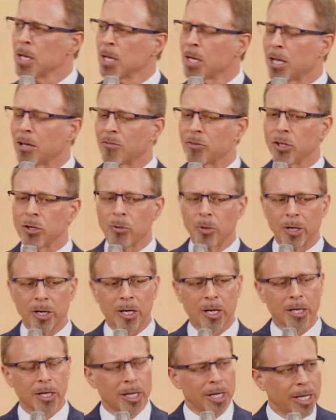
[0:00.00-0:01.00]
If you were
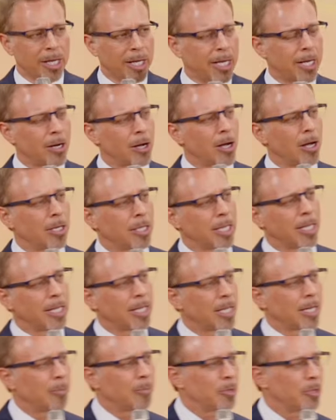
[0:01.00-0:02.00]
to hit on
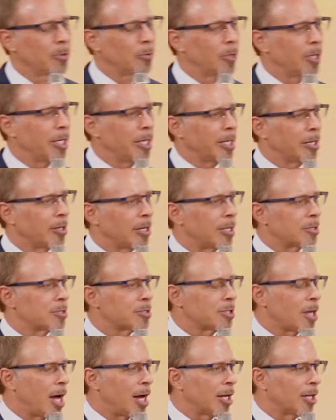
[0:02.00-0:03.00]
him, you would hear a
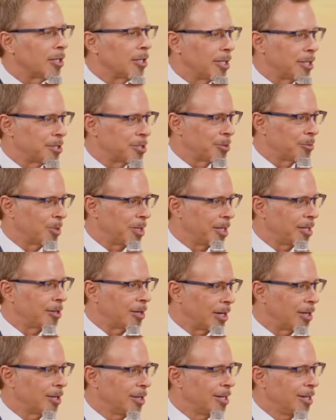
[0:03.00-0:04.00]
solidness. You would hear
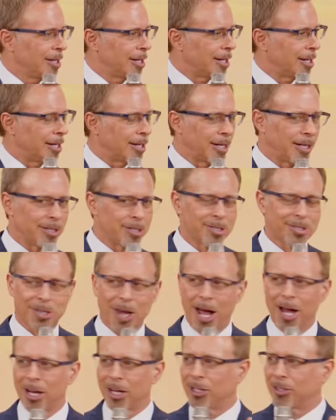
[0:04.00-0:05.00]
a, a, a
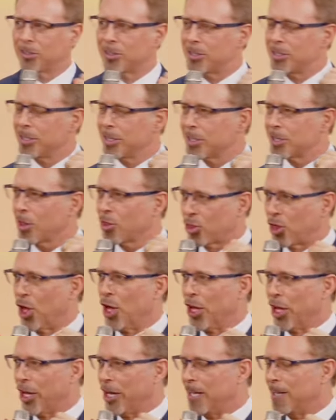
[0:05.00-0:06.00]
solid
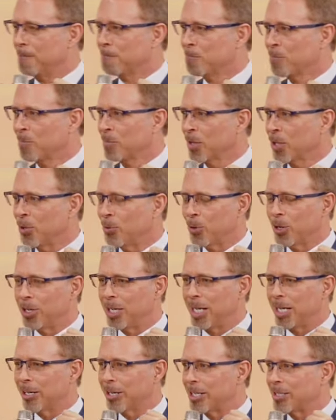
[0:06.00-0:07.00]
thud. You
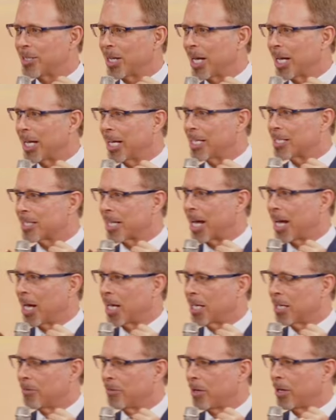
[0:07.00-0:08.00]
wouldn't hear a tingy
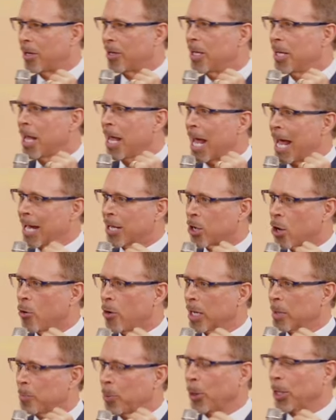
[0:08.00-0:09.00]
sound of a
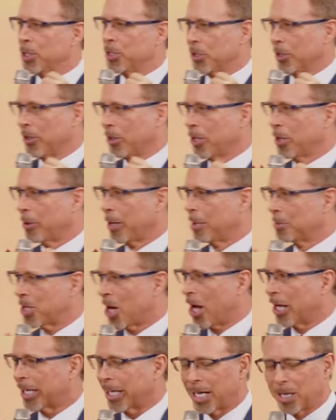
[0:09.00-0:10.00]
echoing preacher. You know what I'm
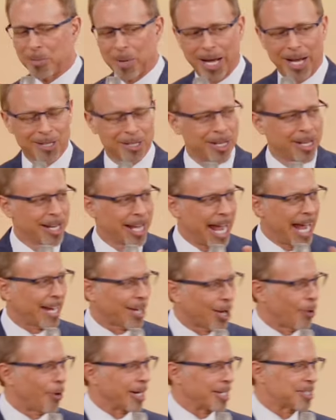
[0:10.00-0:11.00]
talking about?
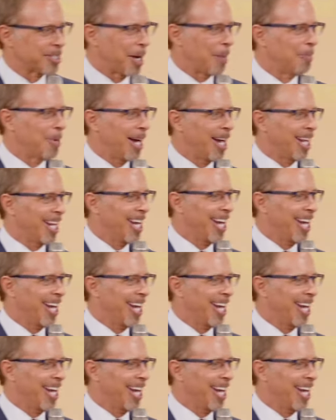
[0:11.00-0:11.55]
Echoing somebody